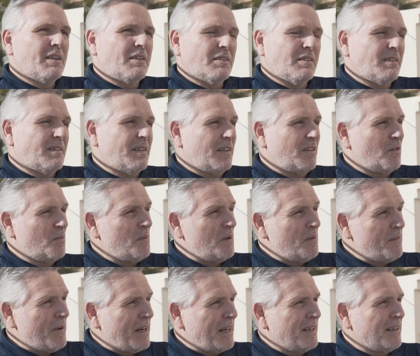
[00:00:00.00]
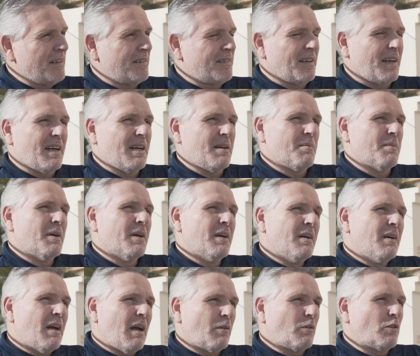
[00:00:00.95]
because he said to me many a time,
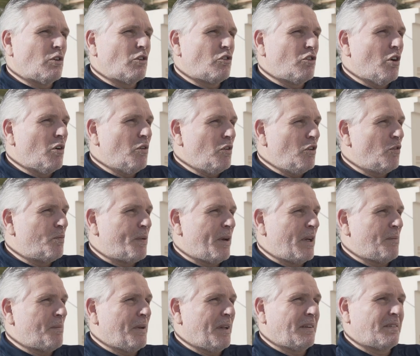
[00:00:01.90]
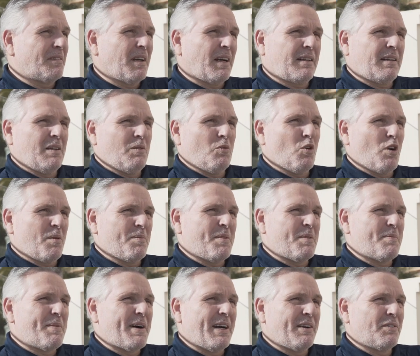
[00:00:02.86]
"I'm going to show these people exactly what
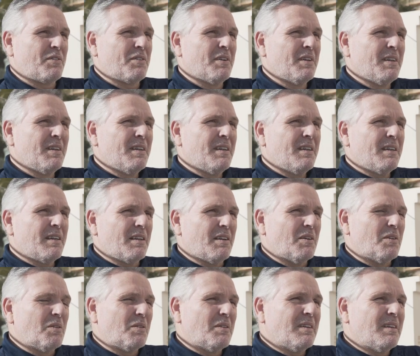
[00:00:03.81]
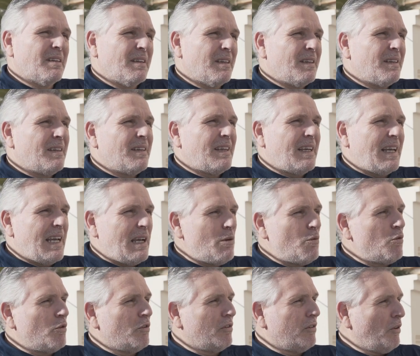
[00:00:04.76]
I'm about." You know,
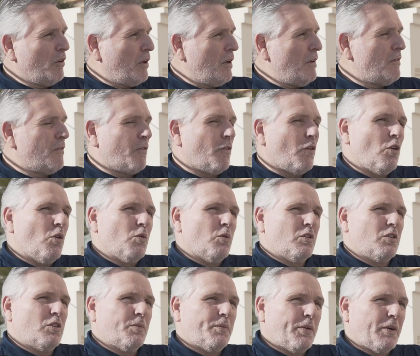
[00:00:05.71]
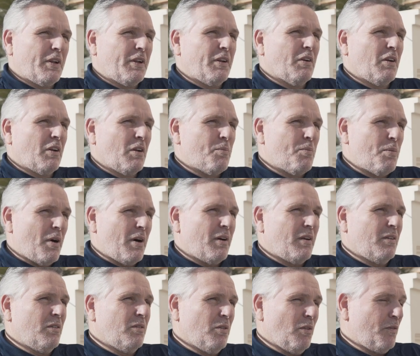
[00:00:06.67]
he was looking forward to putting on a,
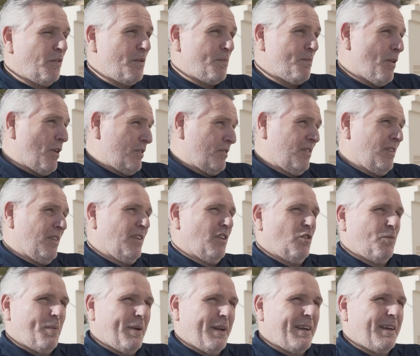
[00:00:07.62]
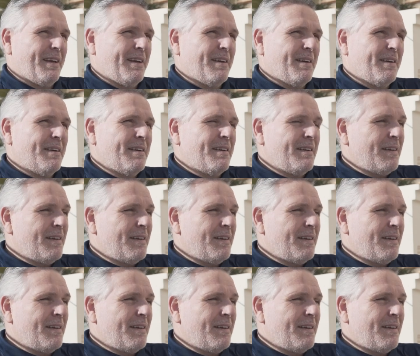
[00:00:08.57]
a lovely boxing display here.